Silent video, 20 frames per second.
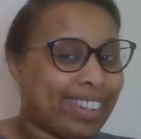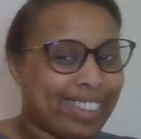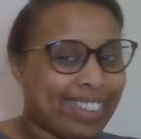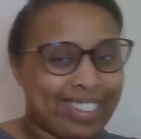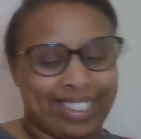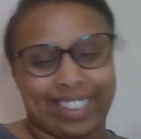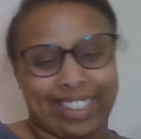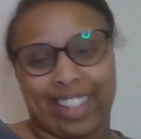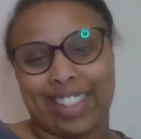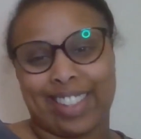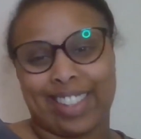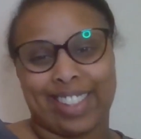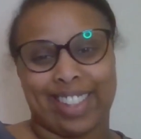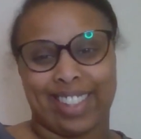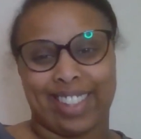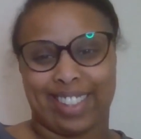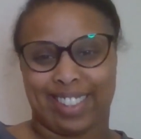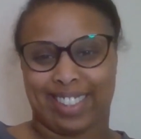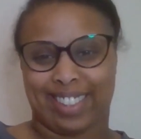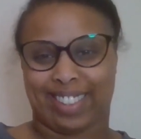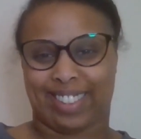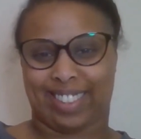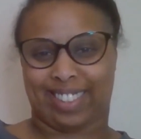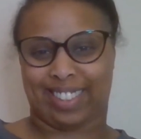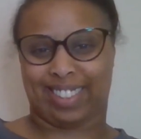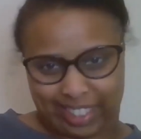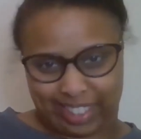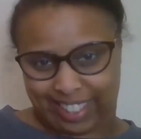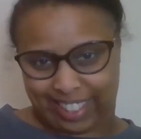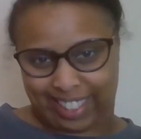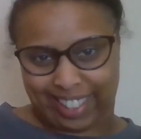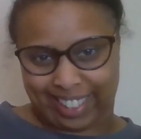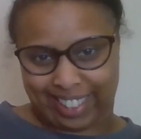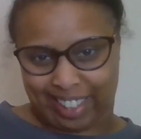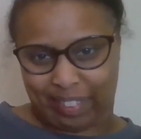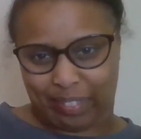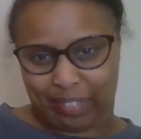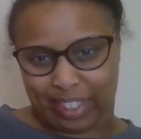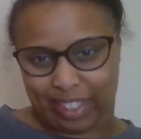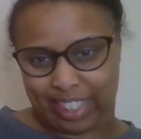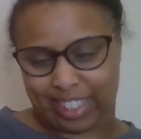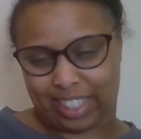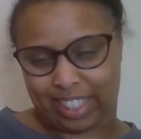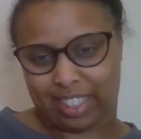That's it. Forget that first.